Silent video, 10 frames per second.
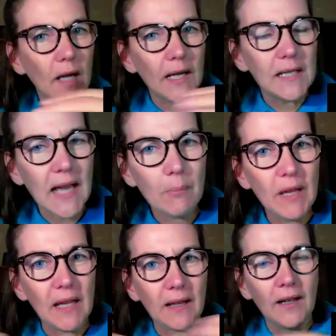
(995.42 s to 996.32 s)
a
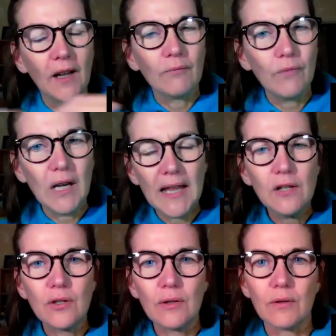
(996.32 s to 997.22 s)
dynamic
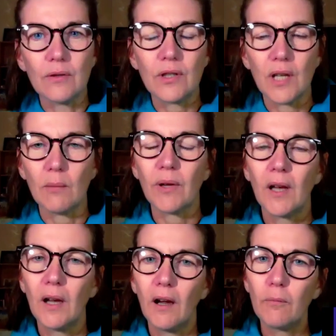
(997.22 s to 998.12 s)
relationship
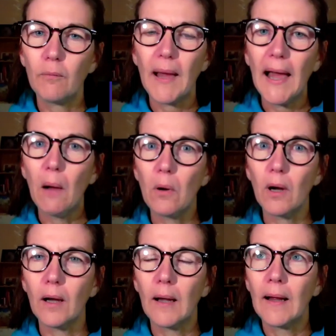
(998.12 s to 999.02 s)
of
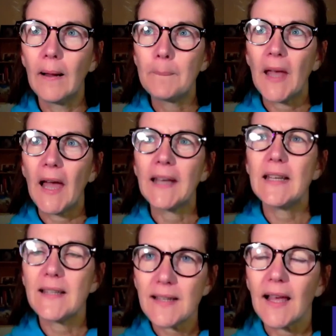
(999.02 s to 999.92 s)
power. And
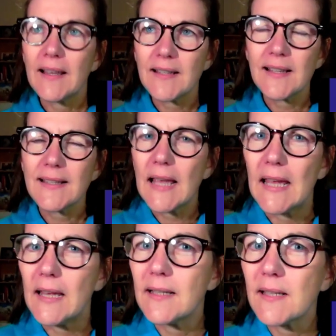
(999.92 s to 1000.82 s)
it's, as I say,
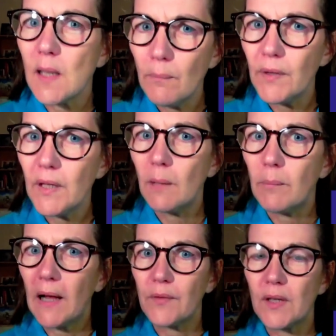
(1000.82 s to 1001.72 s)
it's something
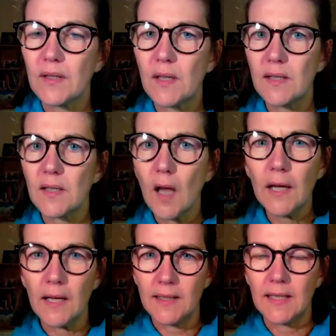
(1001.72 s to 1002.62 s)
about the
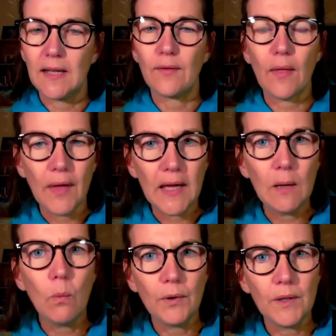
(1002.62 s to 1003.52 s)
society that
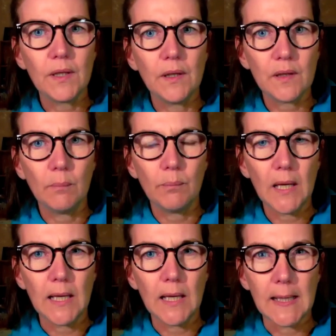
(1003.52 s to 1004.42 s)
they wanted to
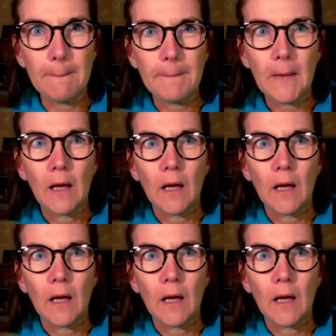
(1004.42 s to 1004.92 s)
be,